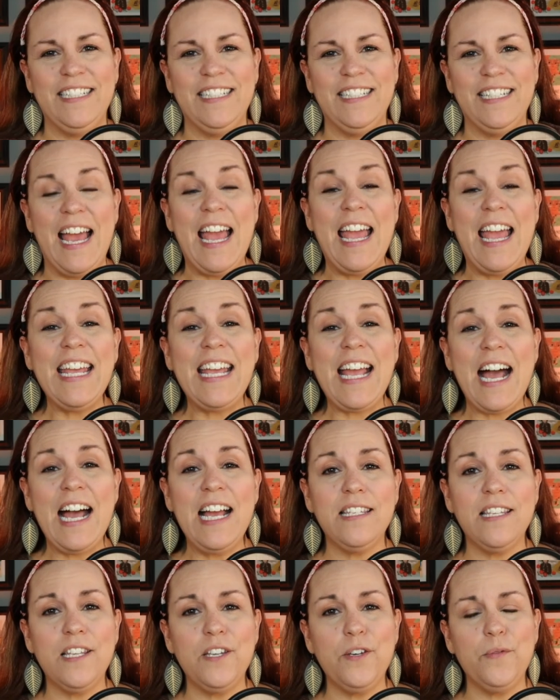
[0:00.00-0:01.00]
Hey
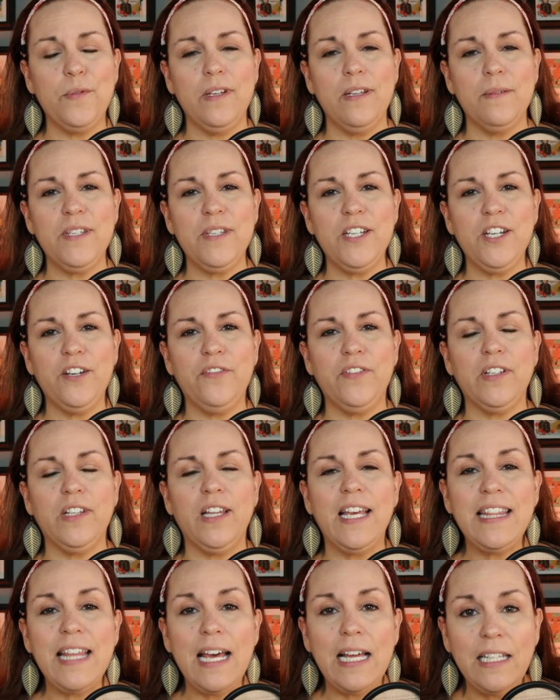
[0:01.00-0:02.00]
guys, Cyndi Williams here. If you
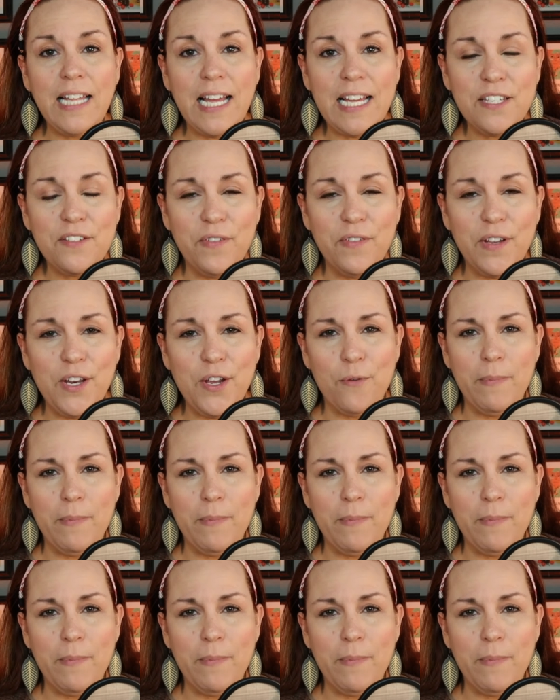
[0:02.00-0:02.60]
liked that last video,